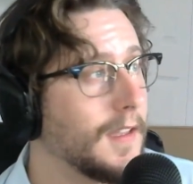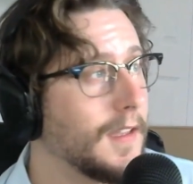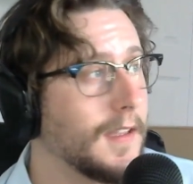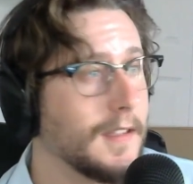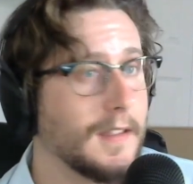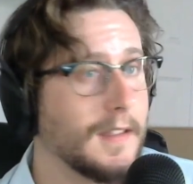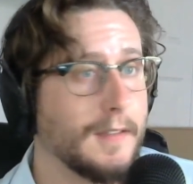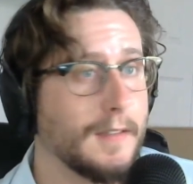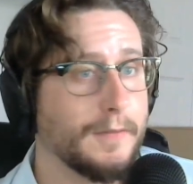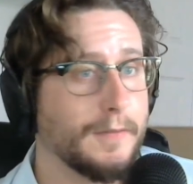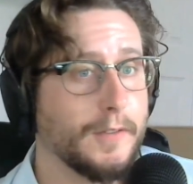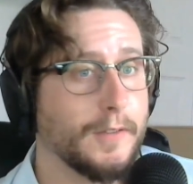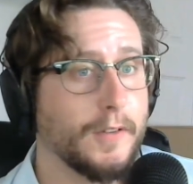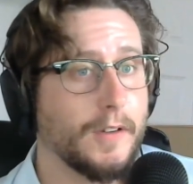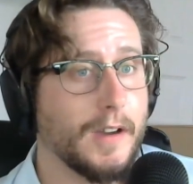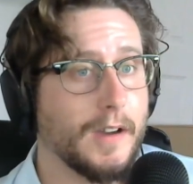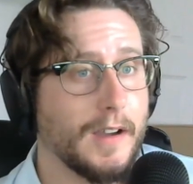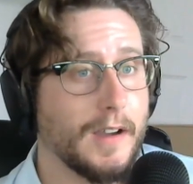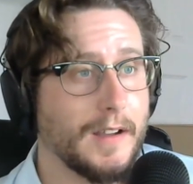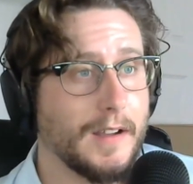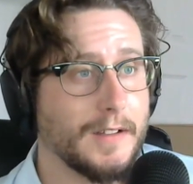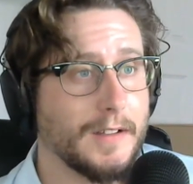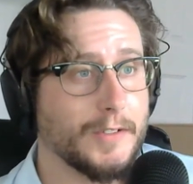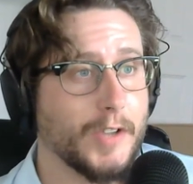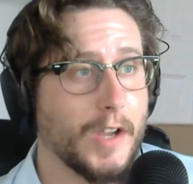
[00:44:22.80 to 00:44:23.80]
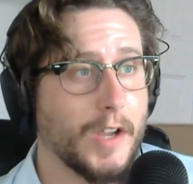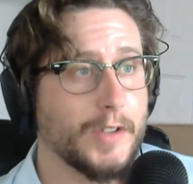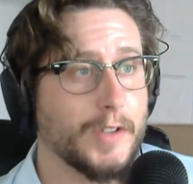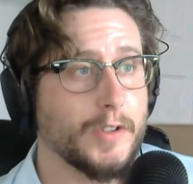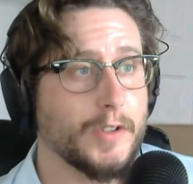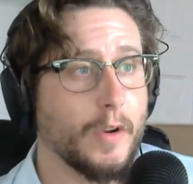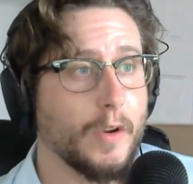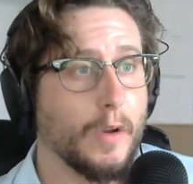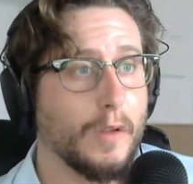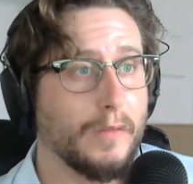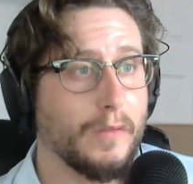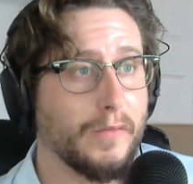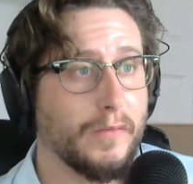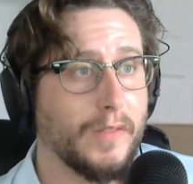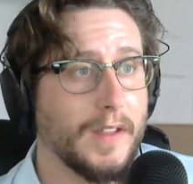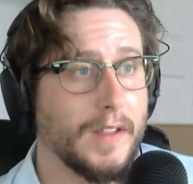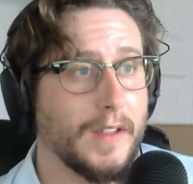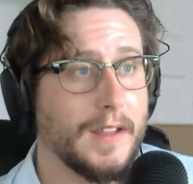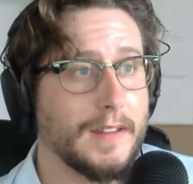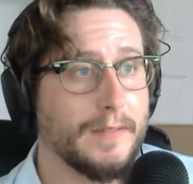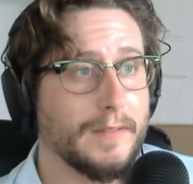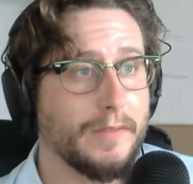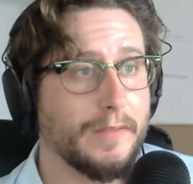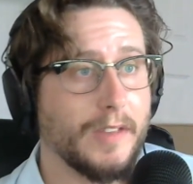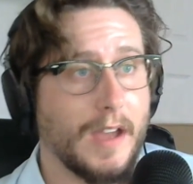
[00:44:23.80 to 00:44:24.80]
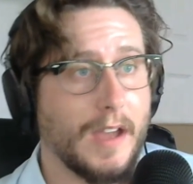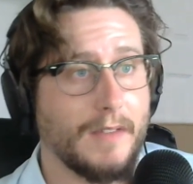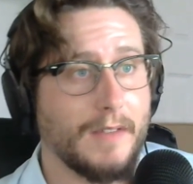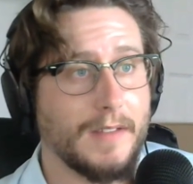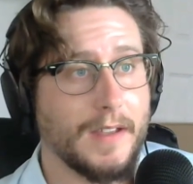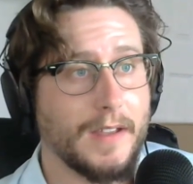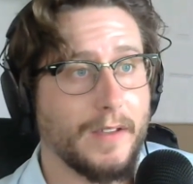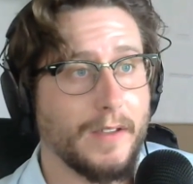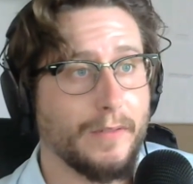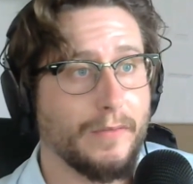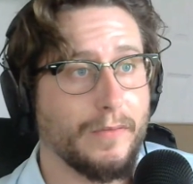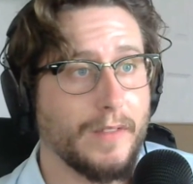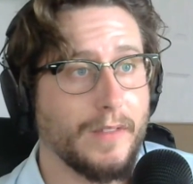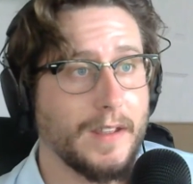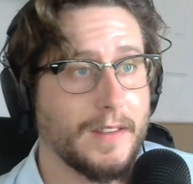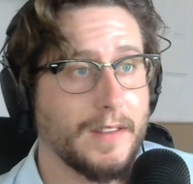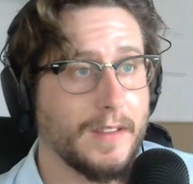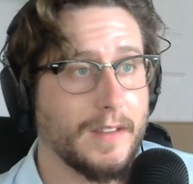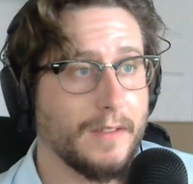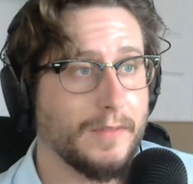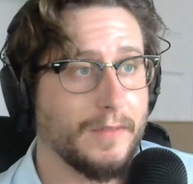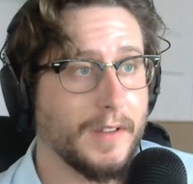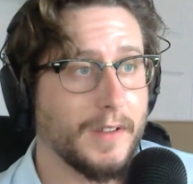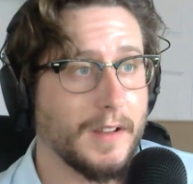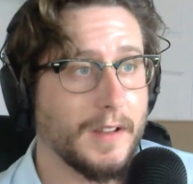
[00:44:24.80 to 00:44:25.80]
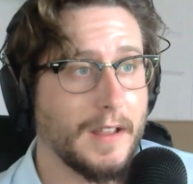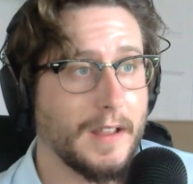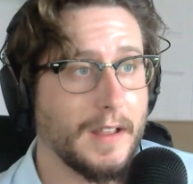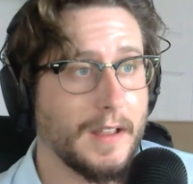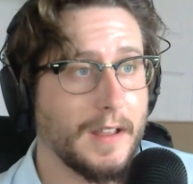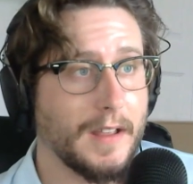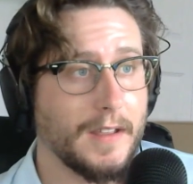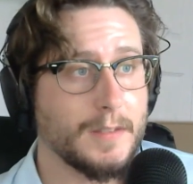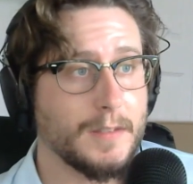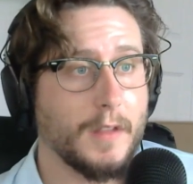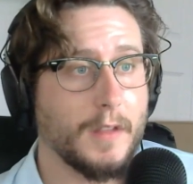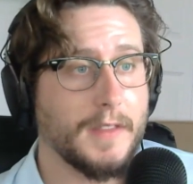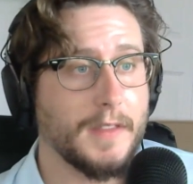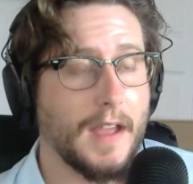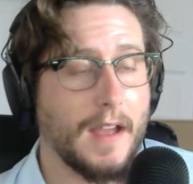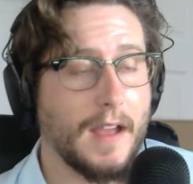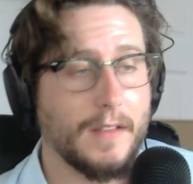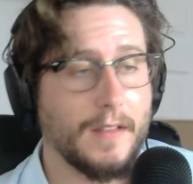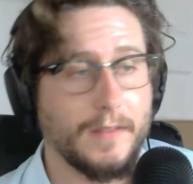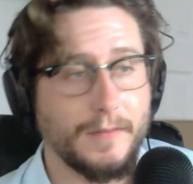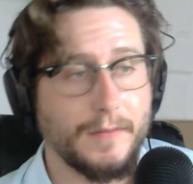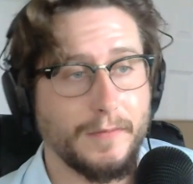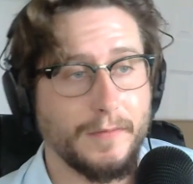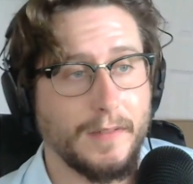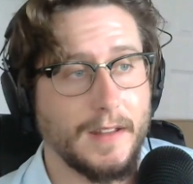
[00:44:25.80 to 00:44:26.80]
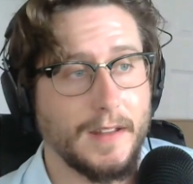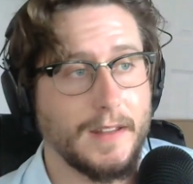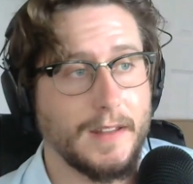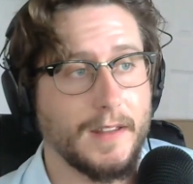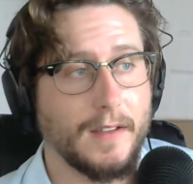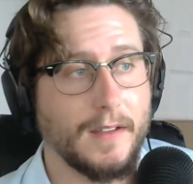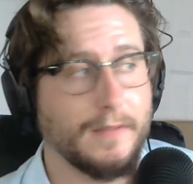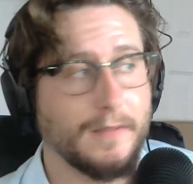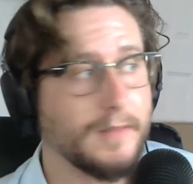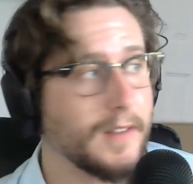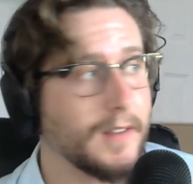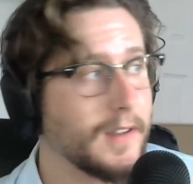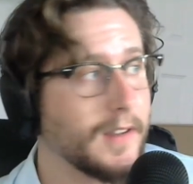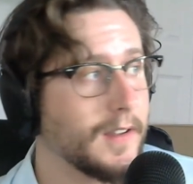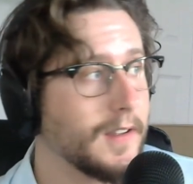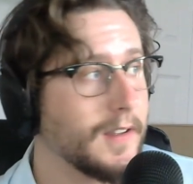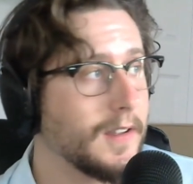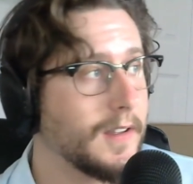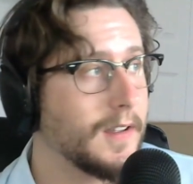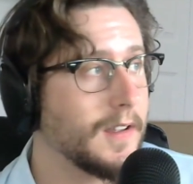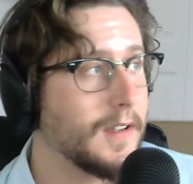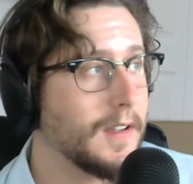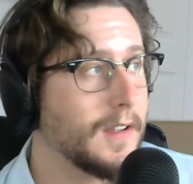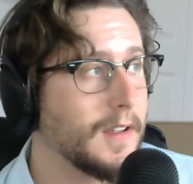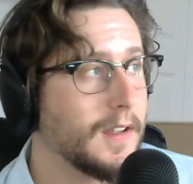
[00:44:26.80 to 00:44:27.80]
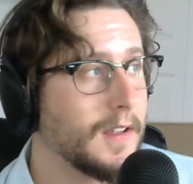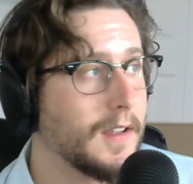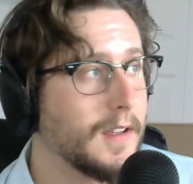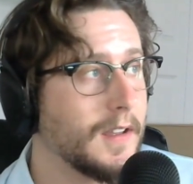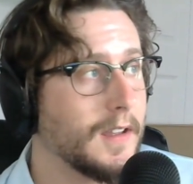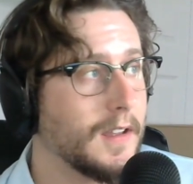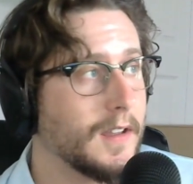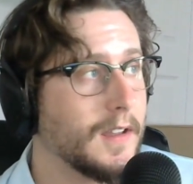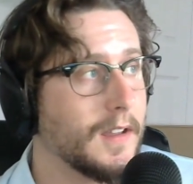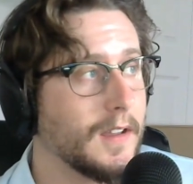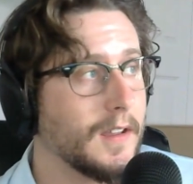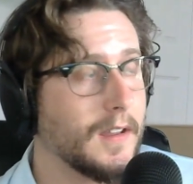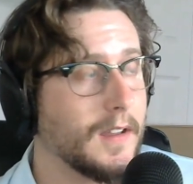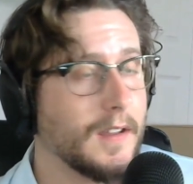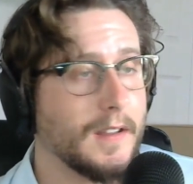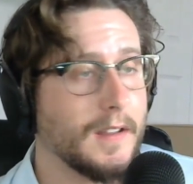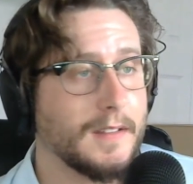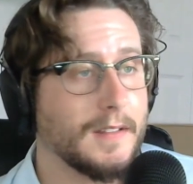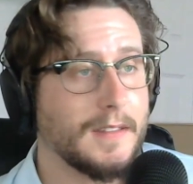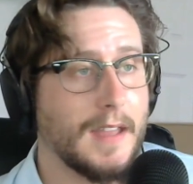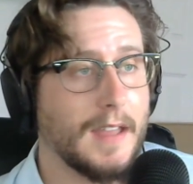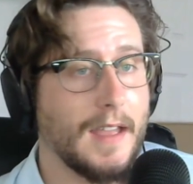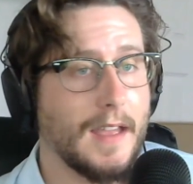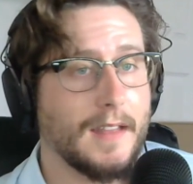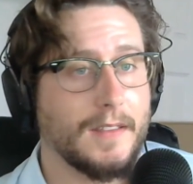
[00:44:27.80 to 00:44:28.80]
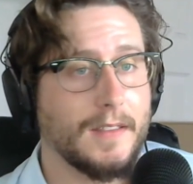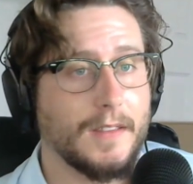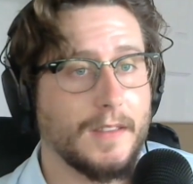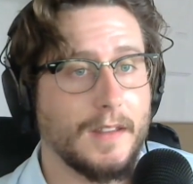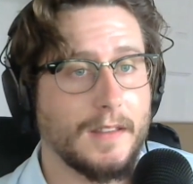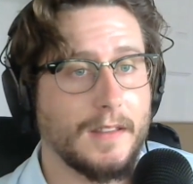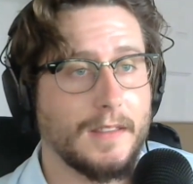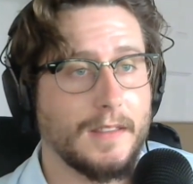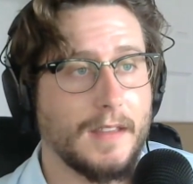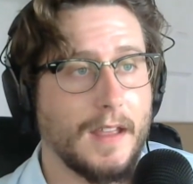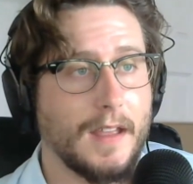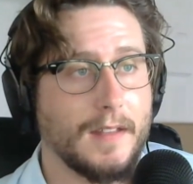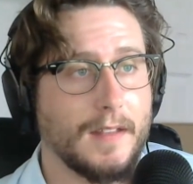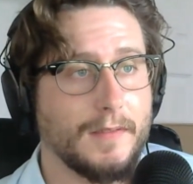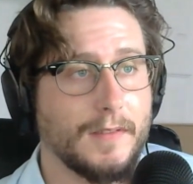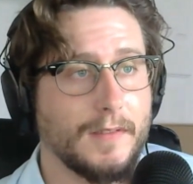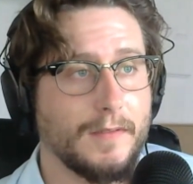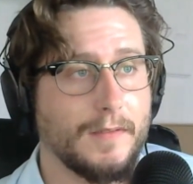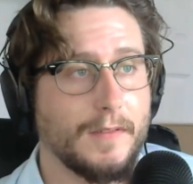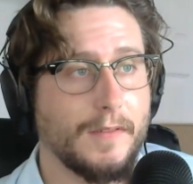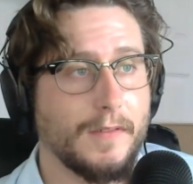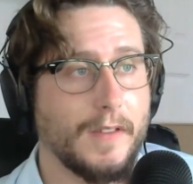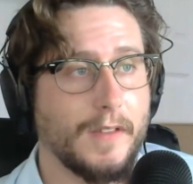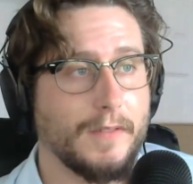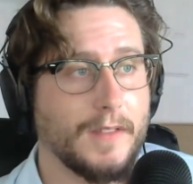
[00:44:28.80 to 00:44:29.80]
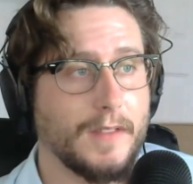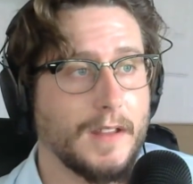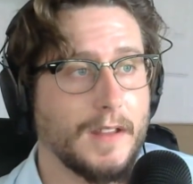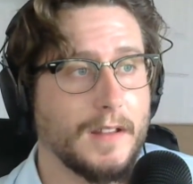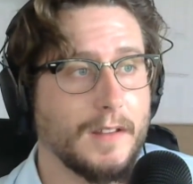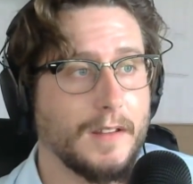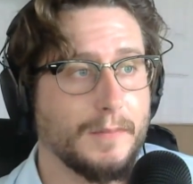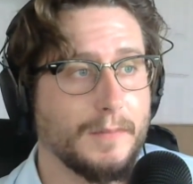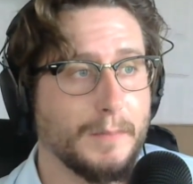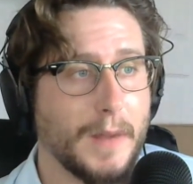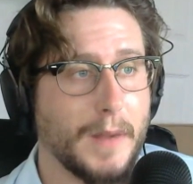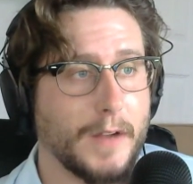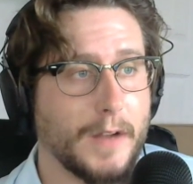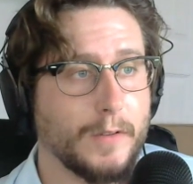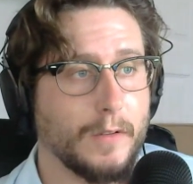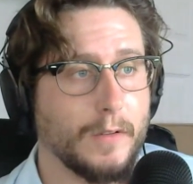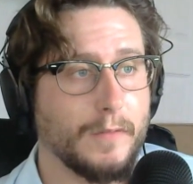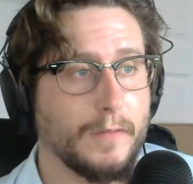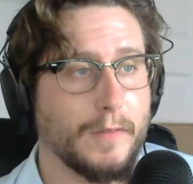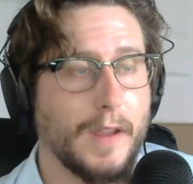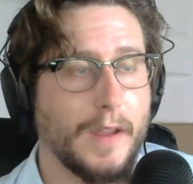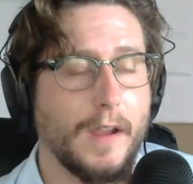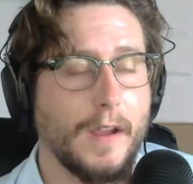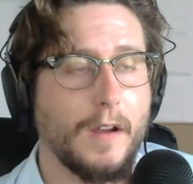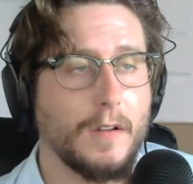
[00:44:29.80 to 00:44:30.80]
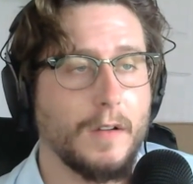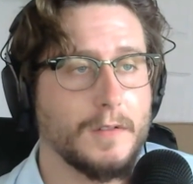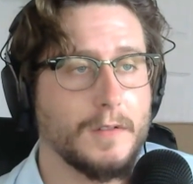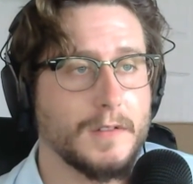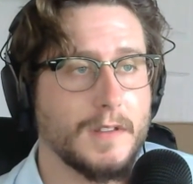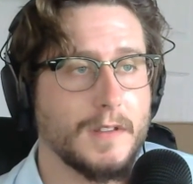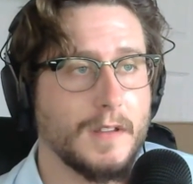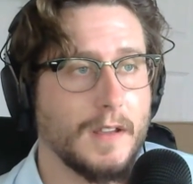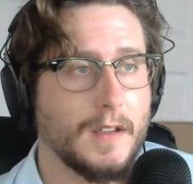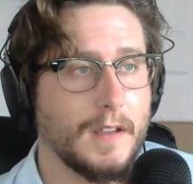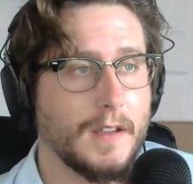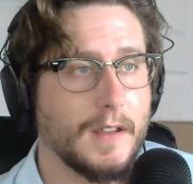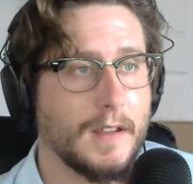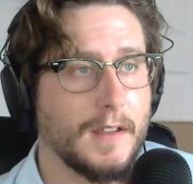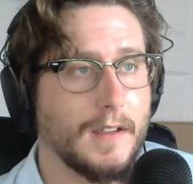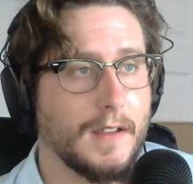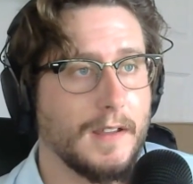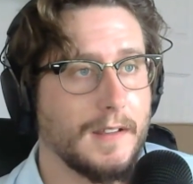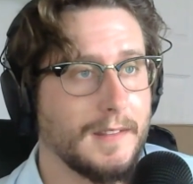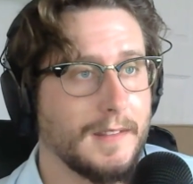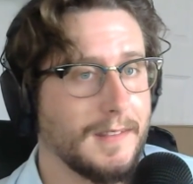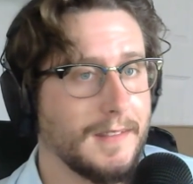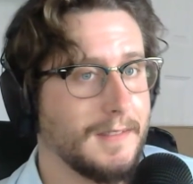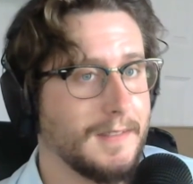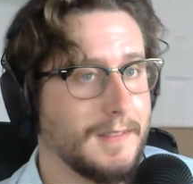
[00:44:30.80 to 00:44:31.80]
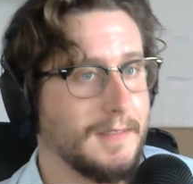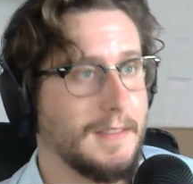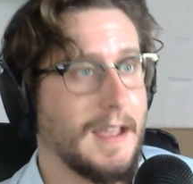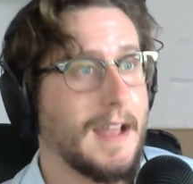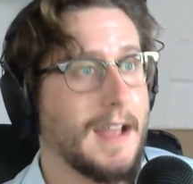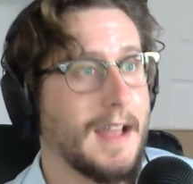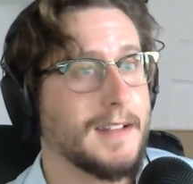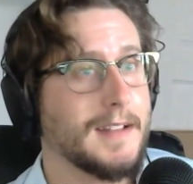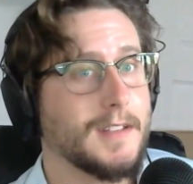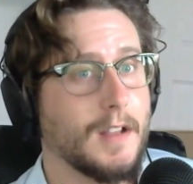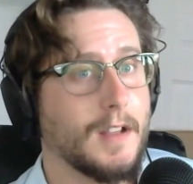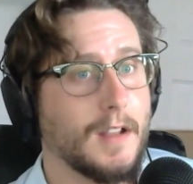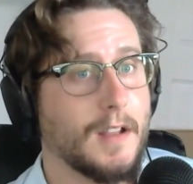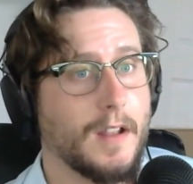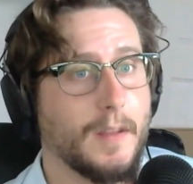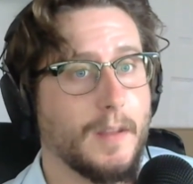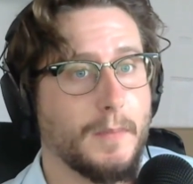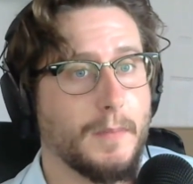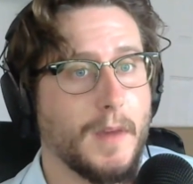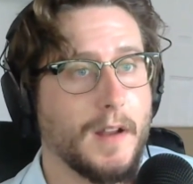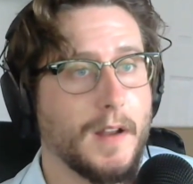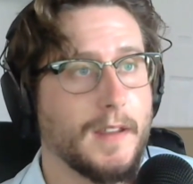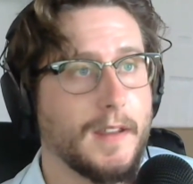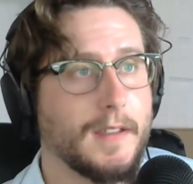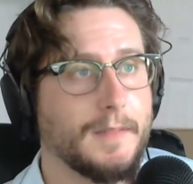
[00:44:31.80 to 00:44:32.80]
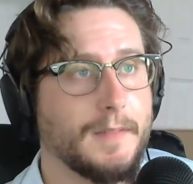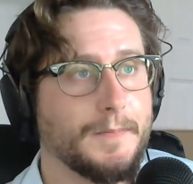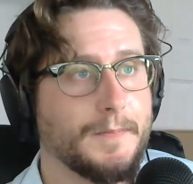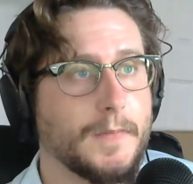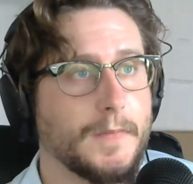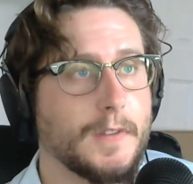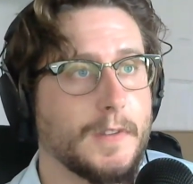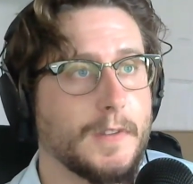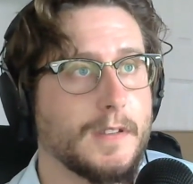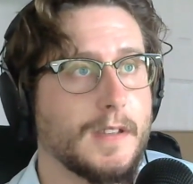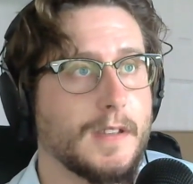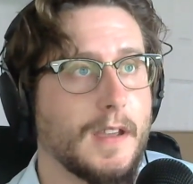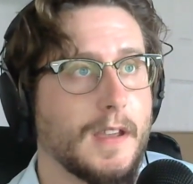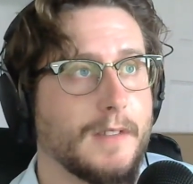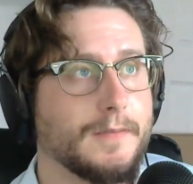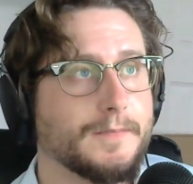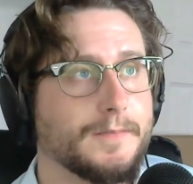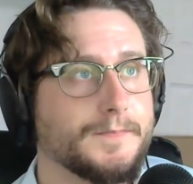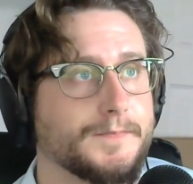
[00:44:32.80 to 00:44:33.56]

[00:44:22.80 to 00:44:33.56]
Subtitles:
If you change your old fleet, if you have like a fleet of like a small town fleet of 10 to 15 patrol vehicles, that's a lot of money to save.